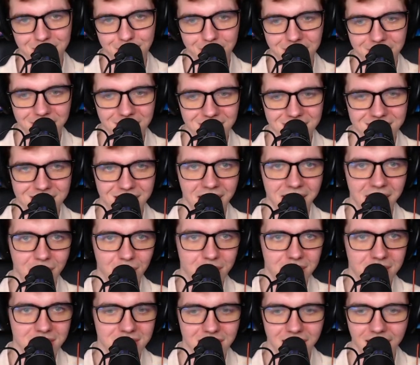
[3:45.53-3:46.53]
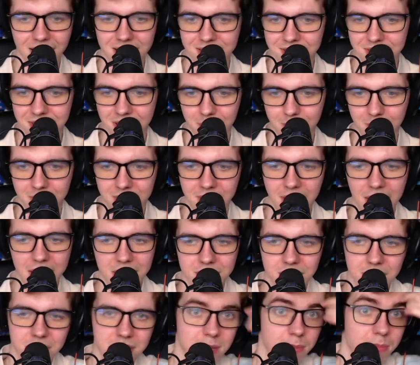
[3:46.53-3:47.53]
because I noticed last time, and thanks
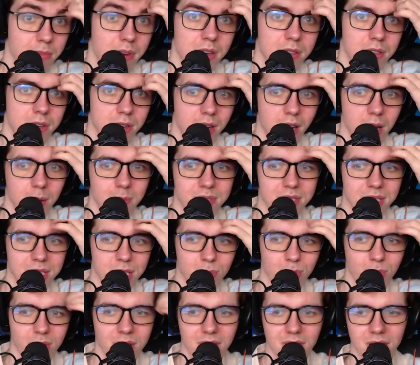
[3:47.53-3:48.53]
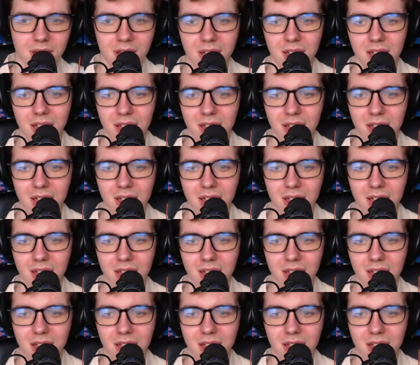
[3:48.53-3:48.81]
to some other comments as well,